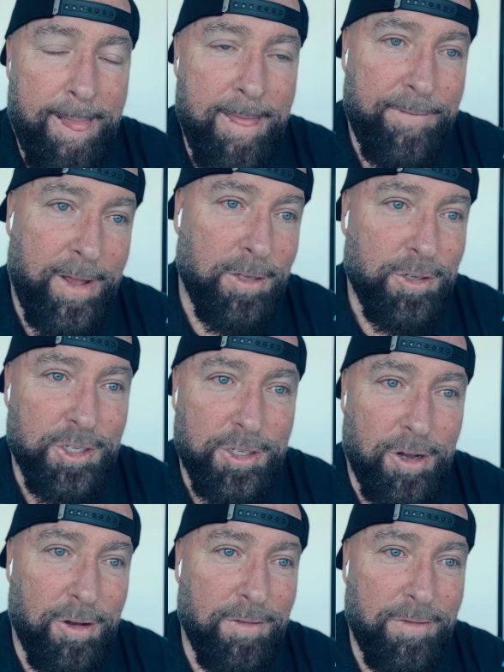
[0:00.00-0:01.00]
failed to
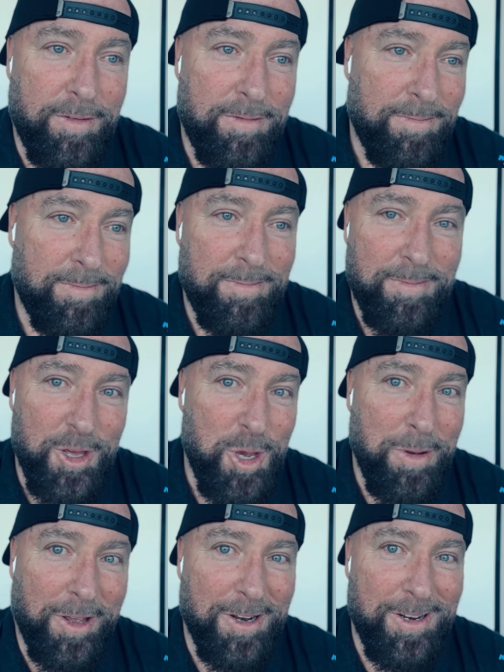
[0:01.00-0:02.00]
solve the
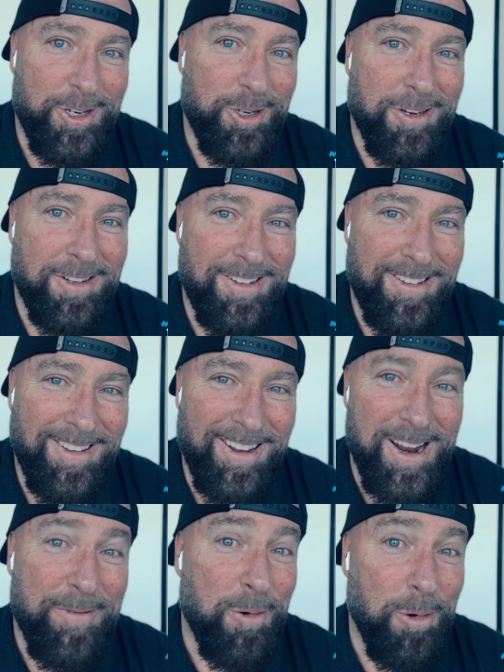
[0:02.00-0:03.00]
human condition and
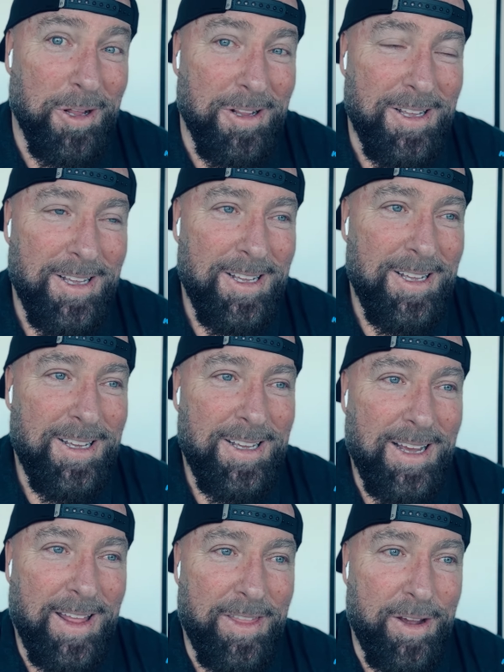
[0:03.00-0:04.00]
never will,
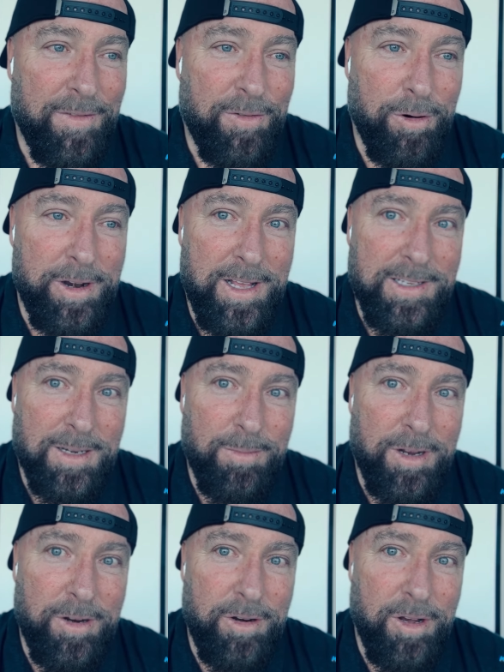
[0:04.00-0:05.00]
and therefore need
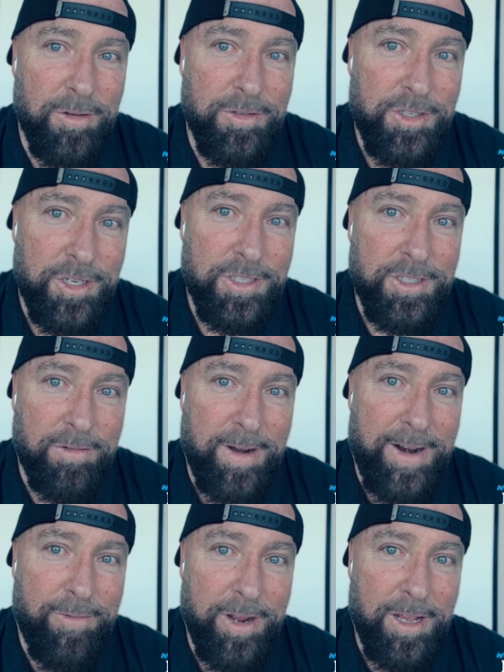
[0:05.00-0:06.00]
someone who knows just the
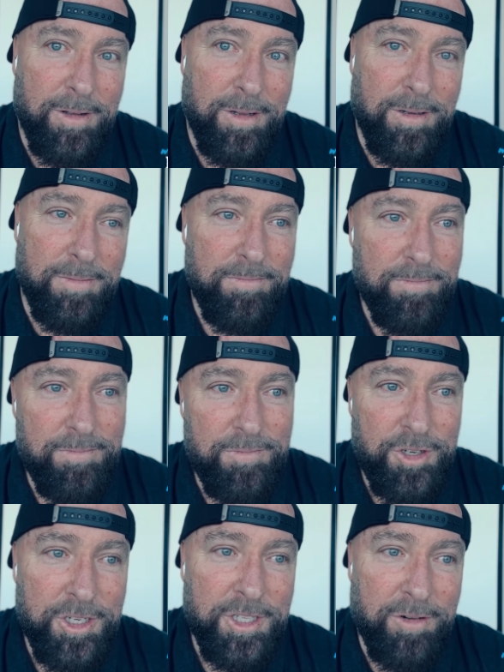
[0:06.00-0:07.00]
right wrinkle,
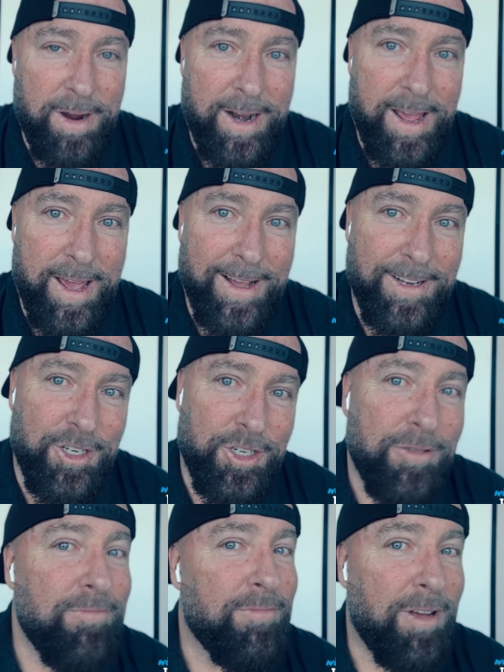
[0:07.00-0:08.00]
just the right
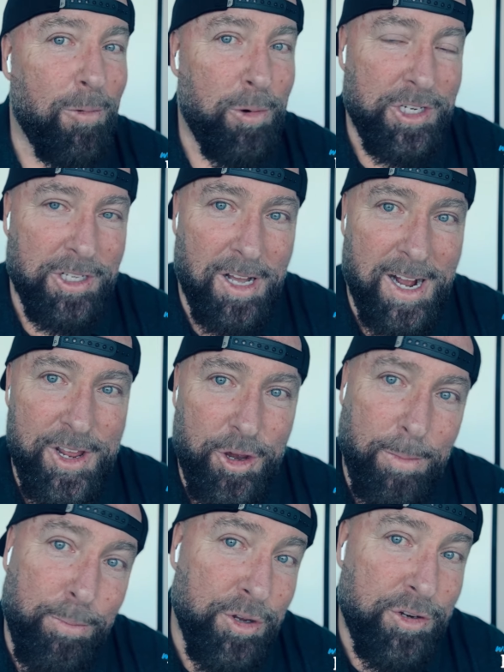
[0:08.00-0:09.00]
edge, and which line you
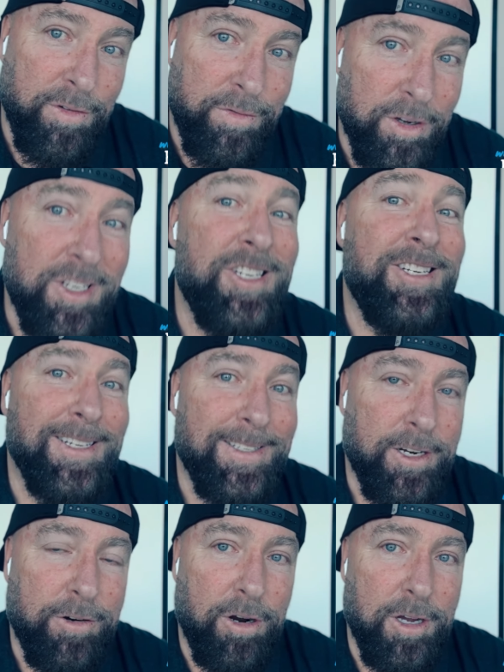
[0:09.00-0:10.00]
can put your foot just
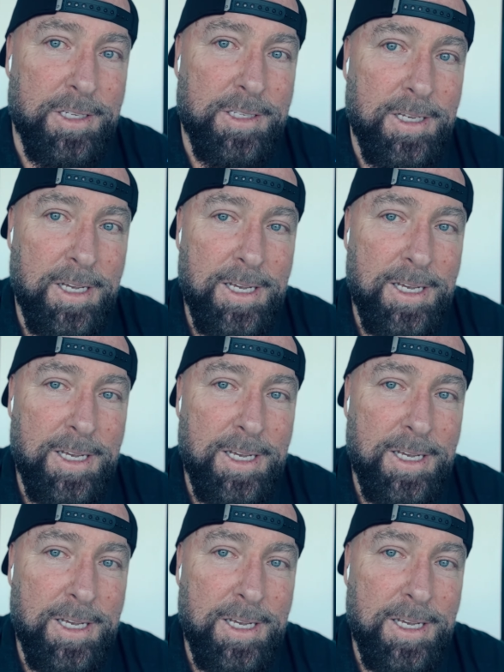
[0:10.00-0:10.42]
across.